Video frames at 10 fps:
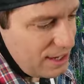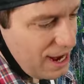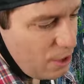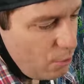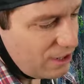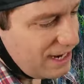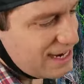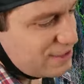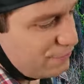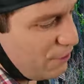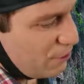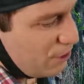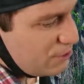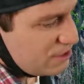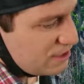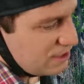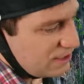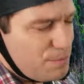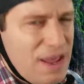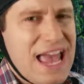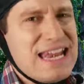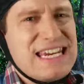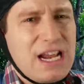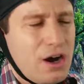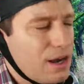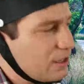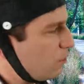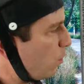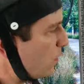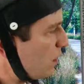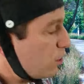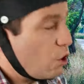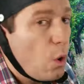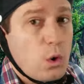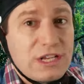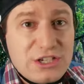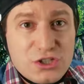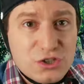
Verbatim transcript: I organize the photos depending on or according